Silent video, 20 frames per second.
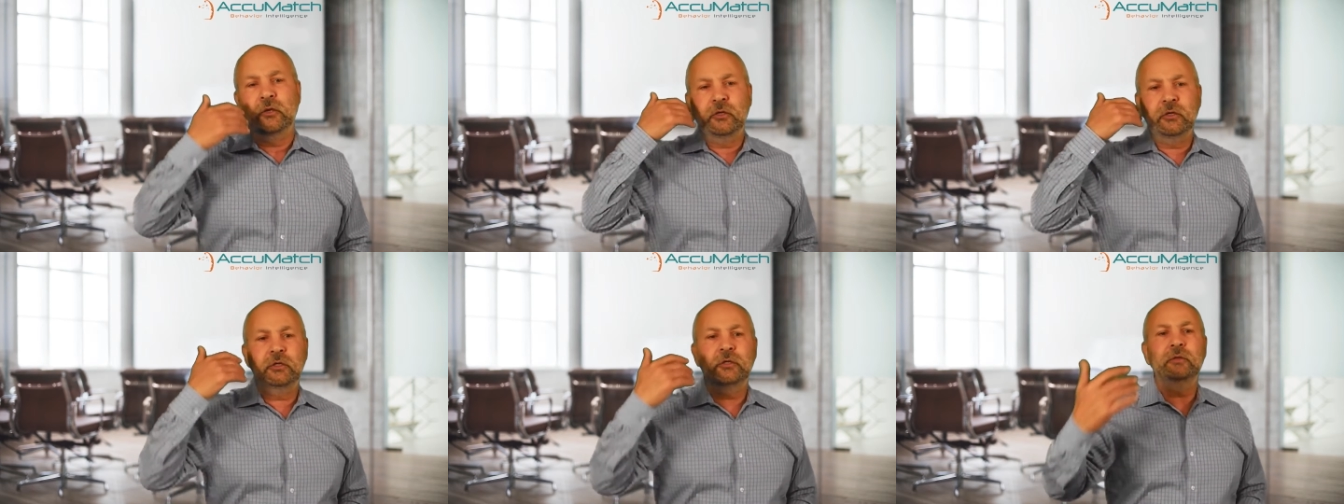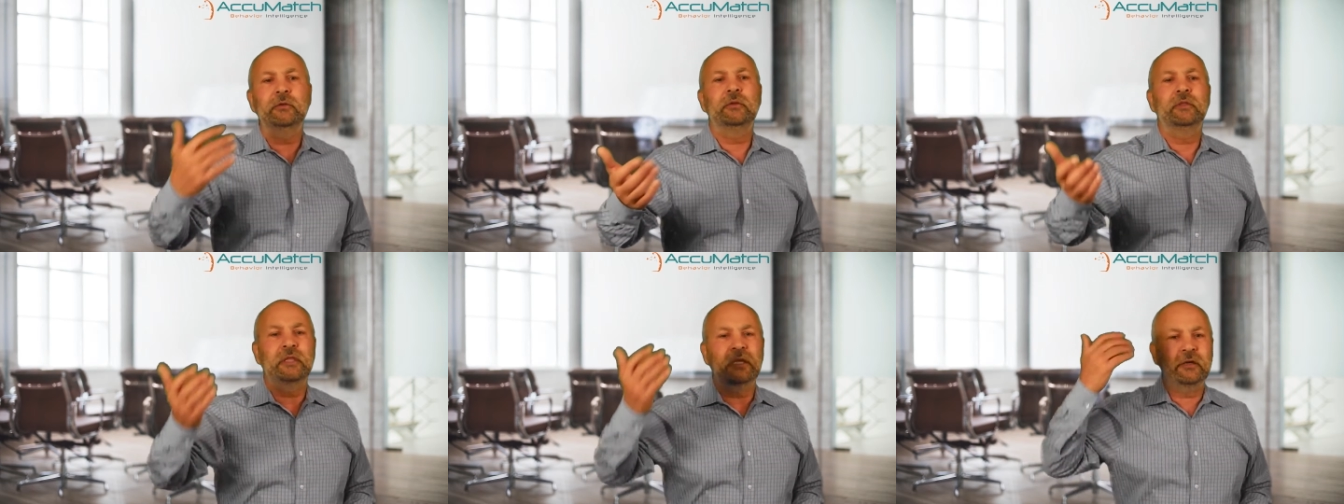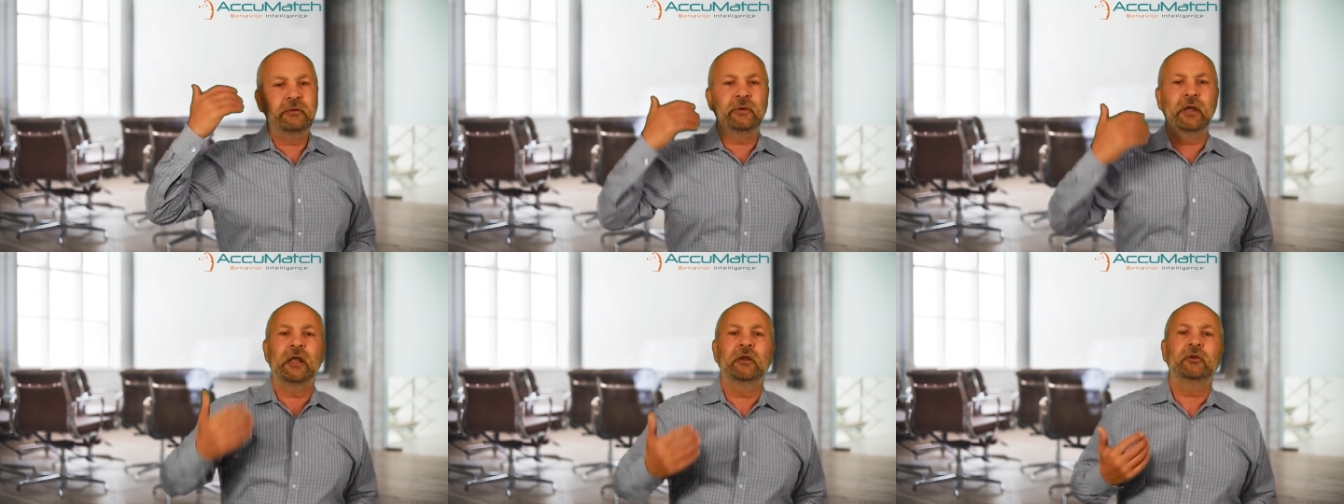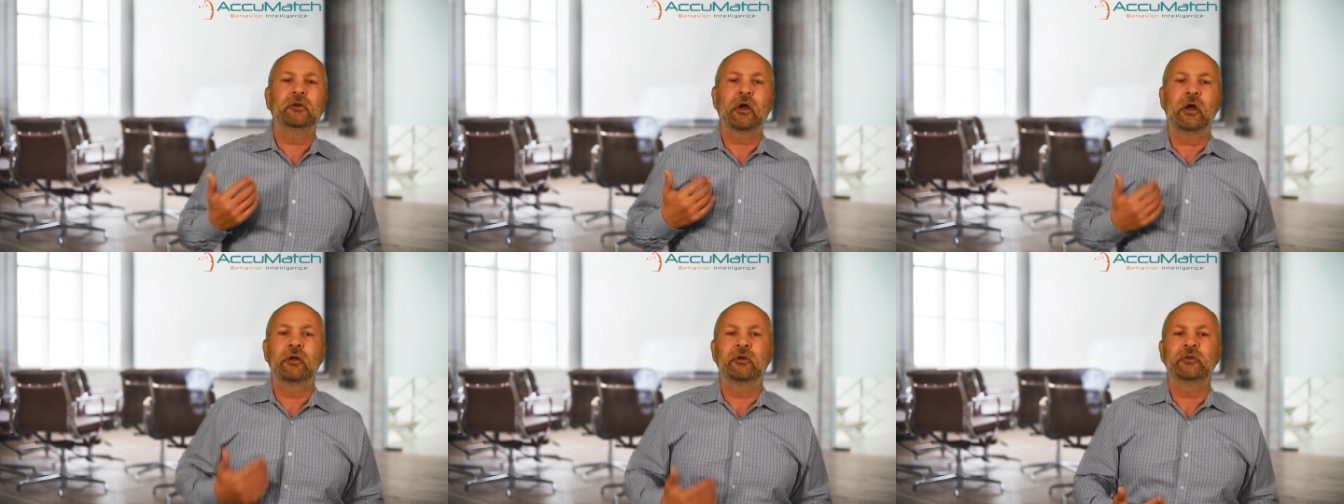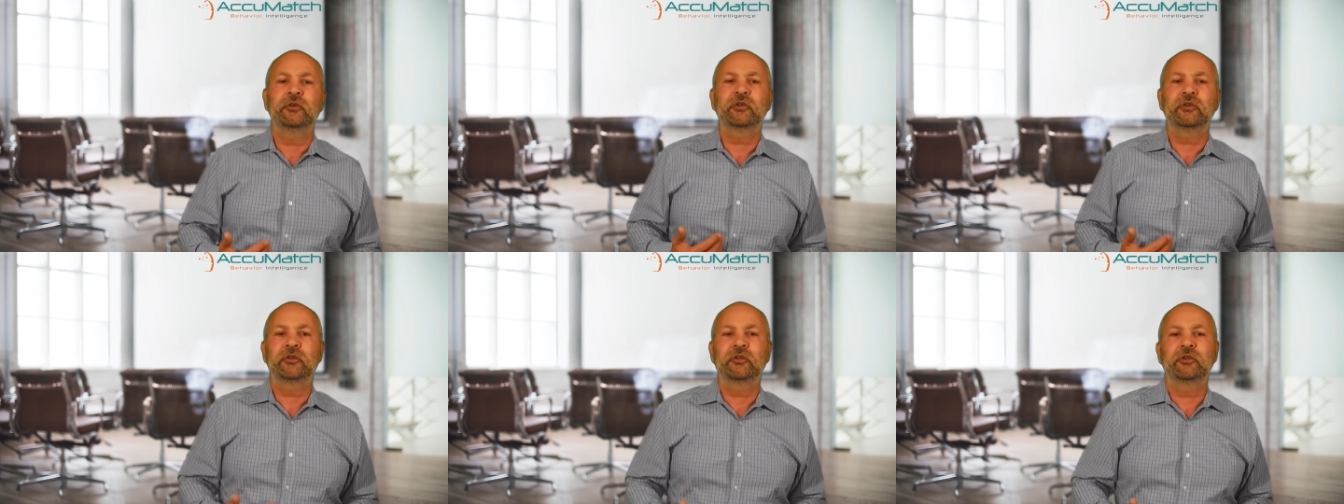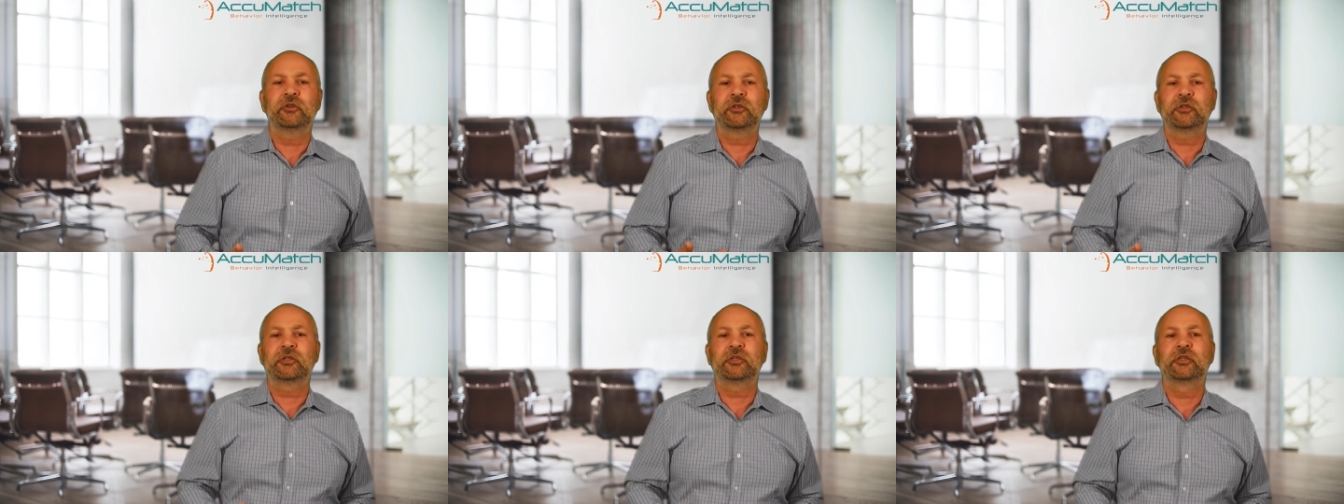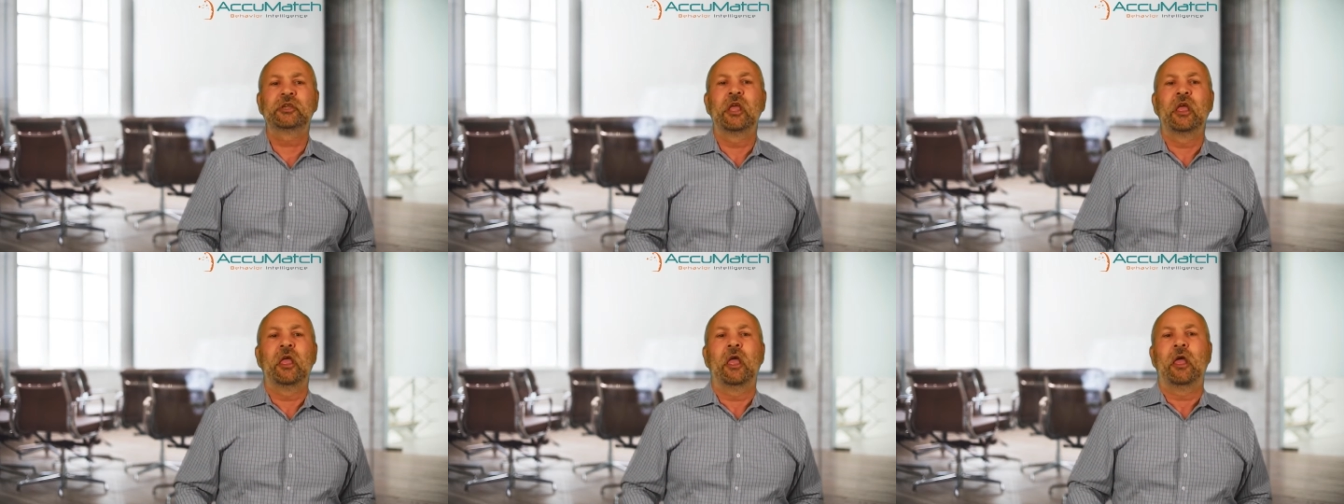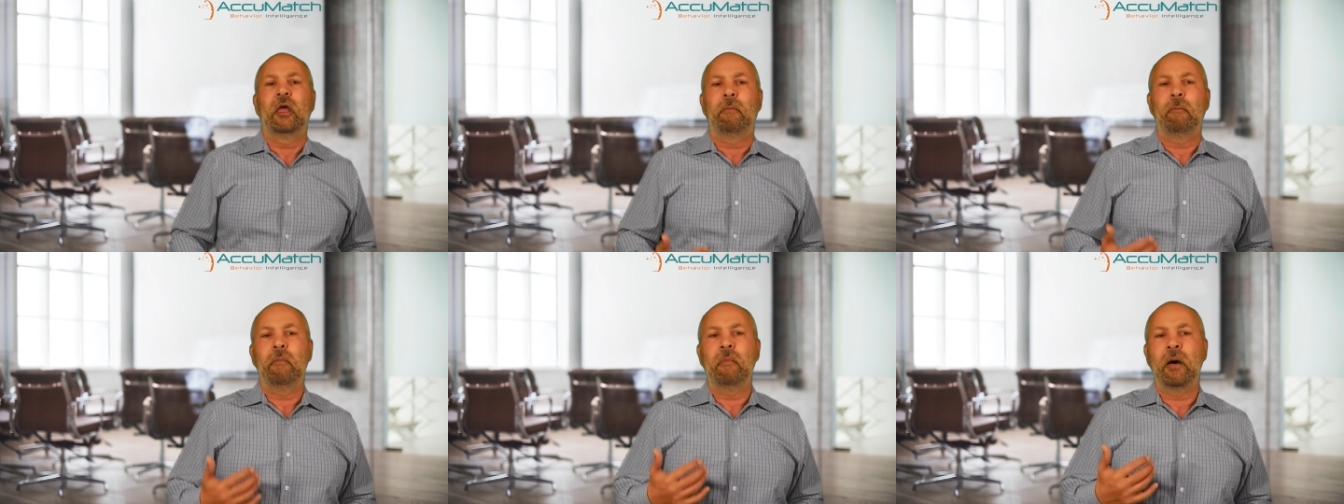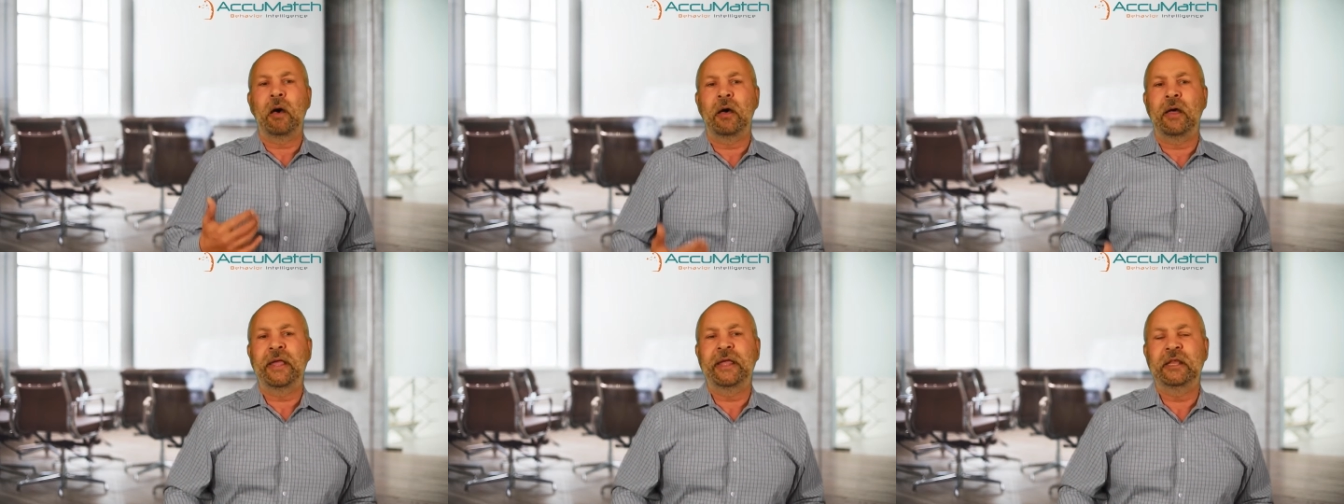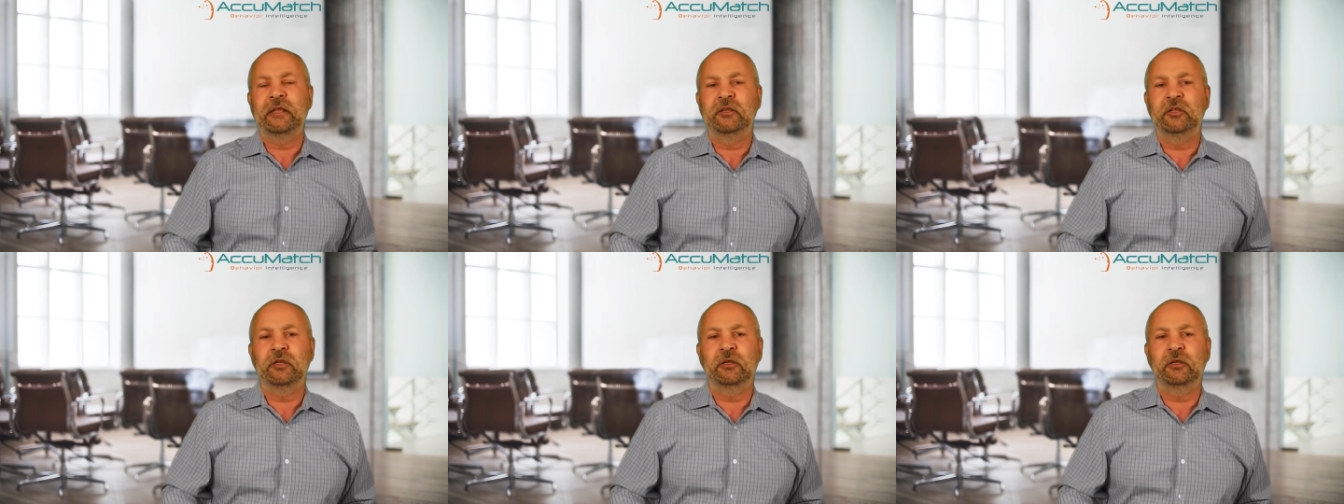to their unconscious mind.